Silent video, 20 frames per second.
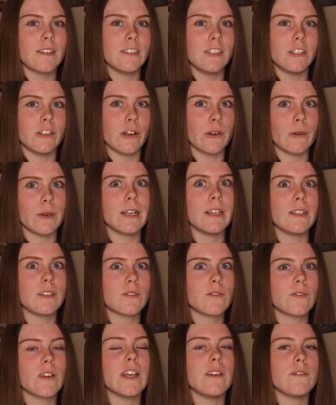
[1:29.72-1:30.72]
you know,
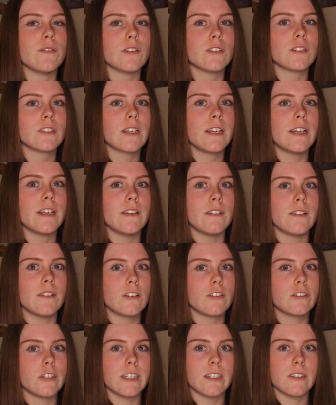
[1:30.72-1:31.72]
is favoured in
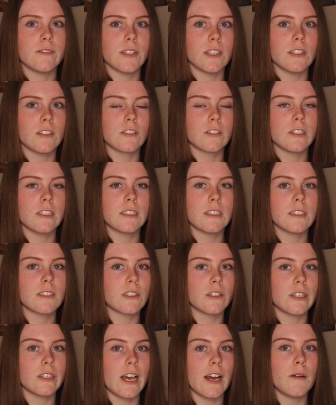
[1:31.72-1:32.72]
creative industries.
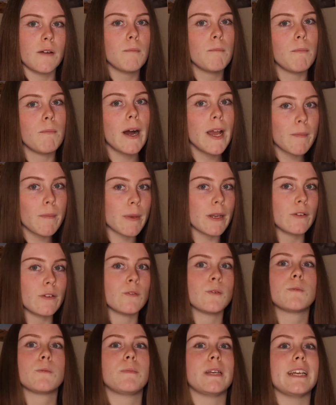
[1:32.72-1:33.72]
So yeah, my
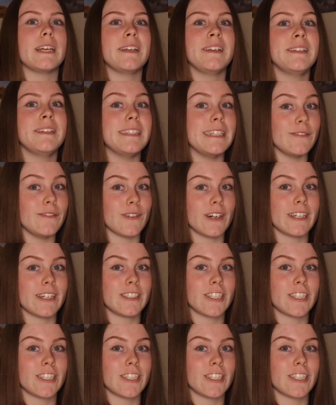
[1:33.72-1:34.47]
opinion would be neither